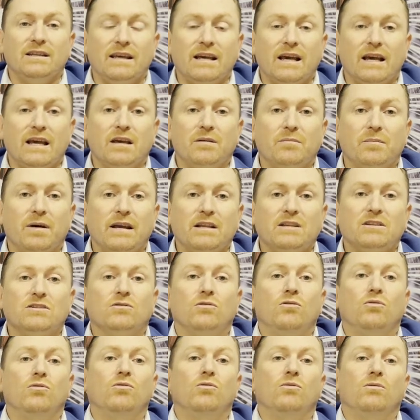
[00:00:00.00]

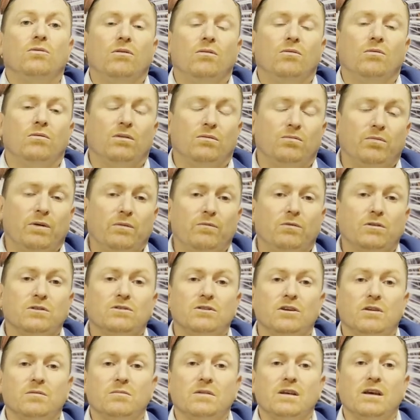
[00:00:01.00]
AMH, or what we would
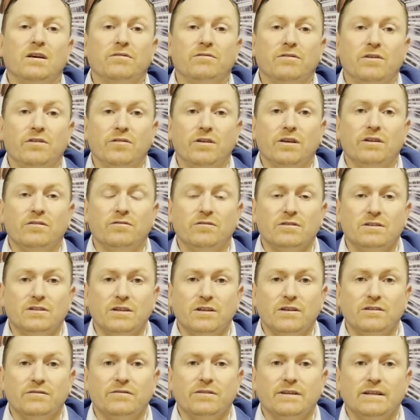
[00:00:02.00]
term the ovarian
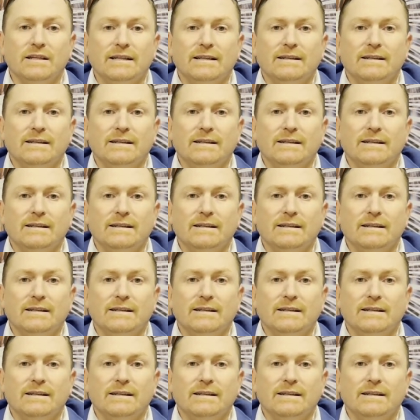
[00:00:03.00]
reserve.